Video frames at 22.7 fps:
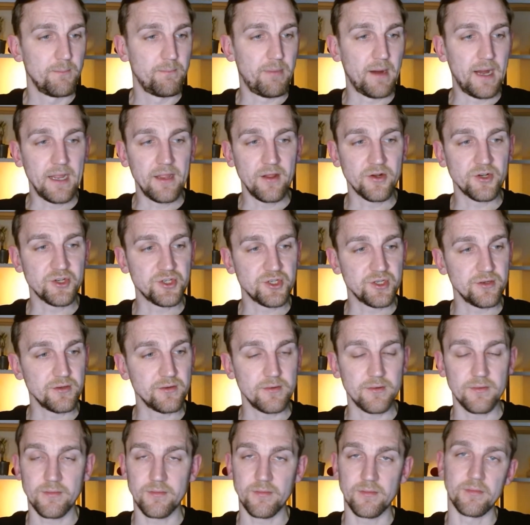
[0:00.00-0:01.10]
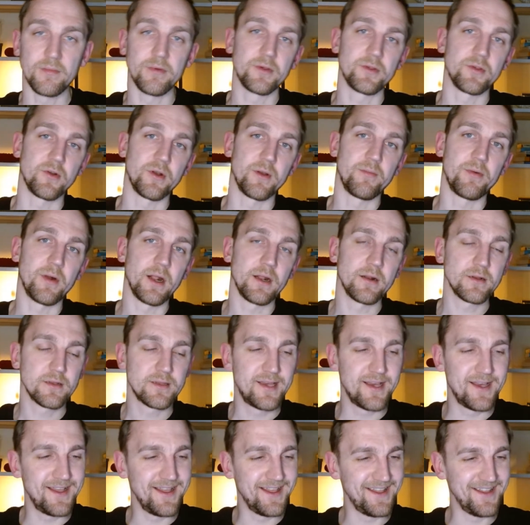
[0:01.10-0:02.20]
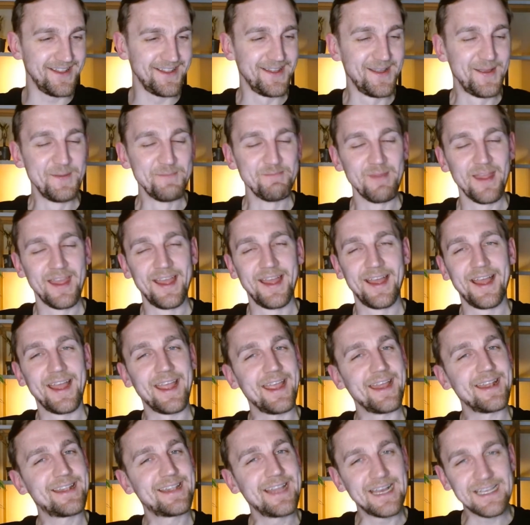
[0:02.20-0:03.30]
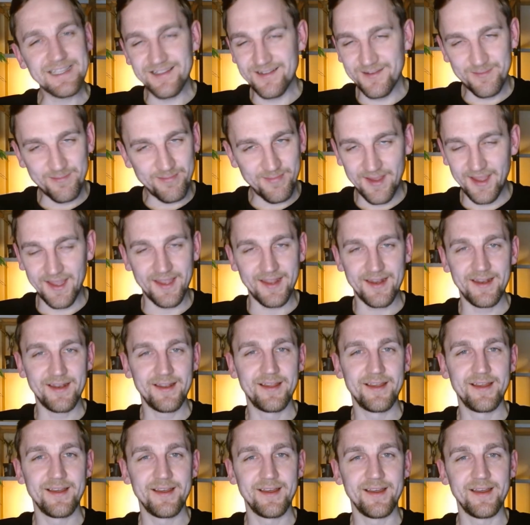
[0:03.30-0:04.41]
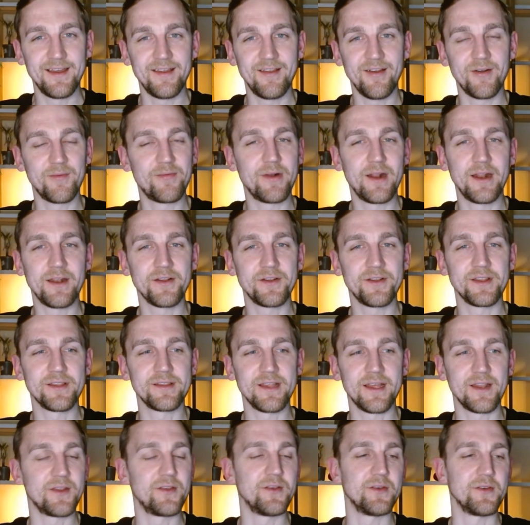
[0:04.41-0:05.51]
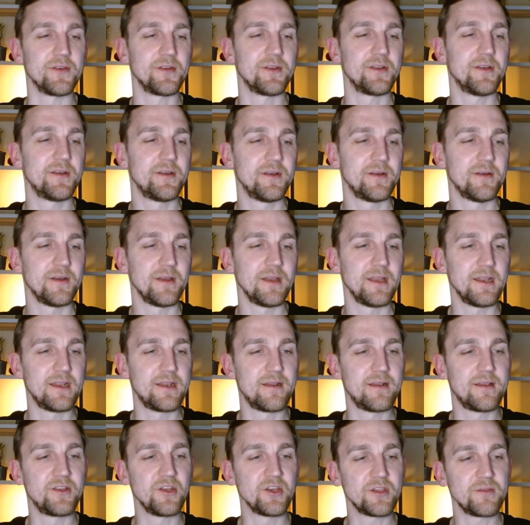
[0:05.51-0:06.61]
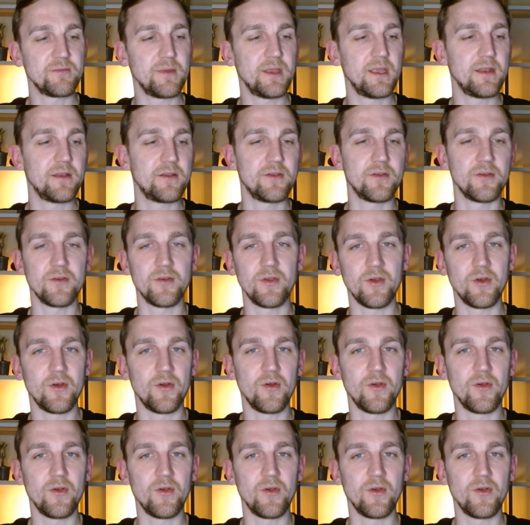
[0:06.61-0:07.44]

buy your products. It doesn't mean your product is not good. It just means you